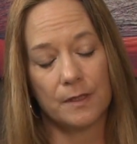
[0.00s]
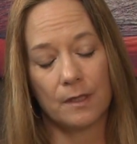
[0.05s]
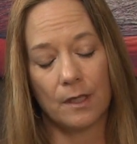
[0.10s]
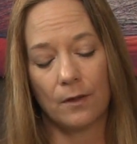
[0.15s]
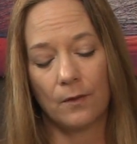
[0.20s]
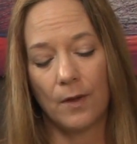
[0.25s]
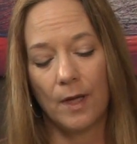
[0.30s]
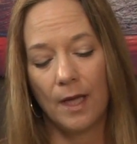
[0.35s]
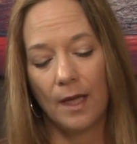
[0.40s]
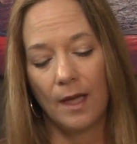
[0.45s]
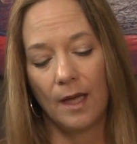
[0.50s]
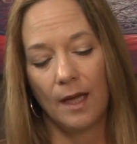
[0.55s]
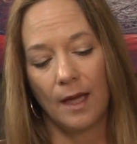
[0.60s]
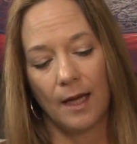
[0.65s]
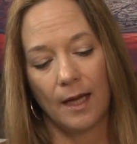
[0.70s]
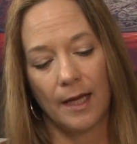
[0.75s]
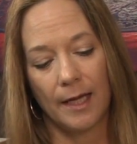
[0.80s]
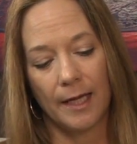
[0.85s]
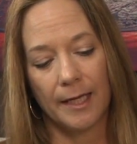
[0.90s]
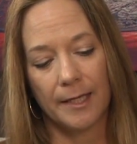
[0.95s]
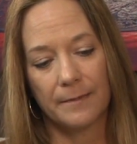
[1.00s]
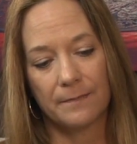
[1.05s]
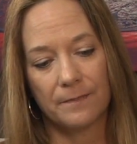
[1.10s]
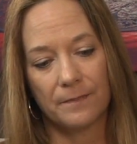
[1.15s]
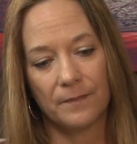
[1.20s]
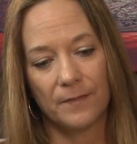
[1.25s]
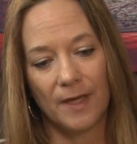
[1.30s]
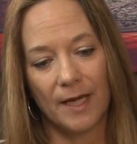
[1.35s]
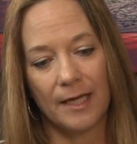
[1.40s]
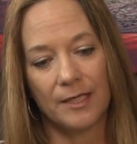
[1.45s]
So
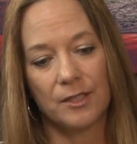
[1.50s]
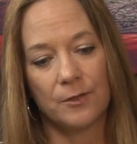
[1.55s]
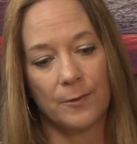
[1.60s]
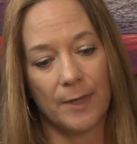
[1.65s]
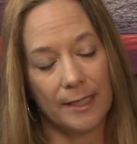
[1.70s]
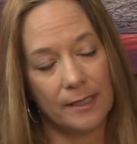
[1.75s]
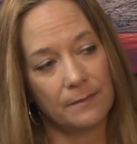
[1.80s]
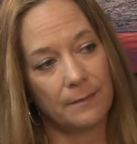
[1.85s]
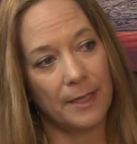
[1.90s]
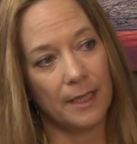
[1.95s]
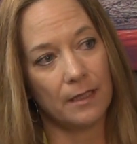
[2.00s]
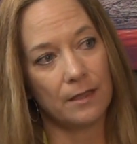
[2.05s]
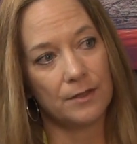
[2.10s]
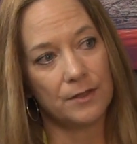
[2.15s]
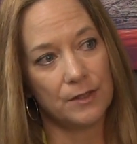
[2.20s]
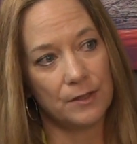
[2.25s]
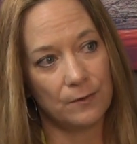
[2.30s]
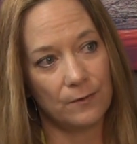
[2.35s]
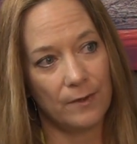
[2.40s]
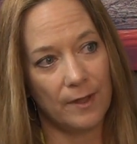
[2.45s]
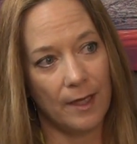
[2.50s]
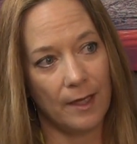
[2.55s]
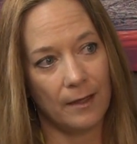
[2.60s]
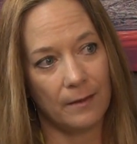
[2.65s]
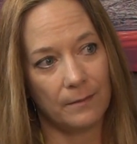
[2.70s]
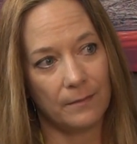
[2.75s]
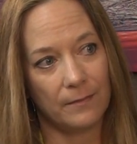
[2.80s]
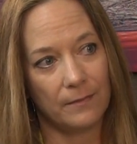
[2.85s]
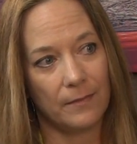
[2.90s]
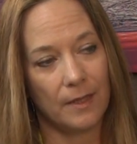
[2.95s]
I direct mail to
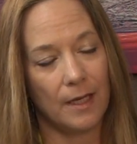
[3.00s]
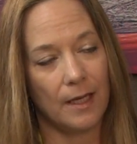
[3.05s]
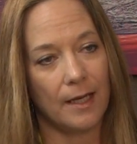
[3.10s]
them.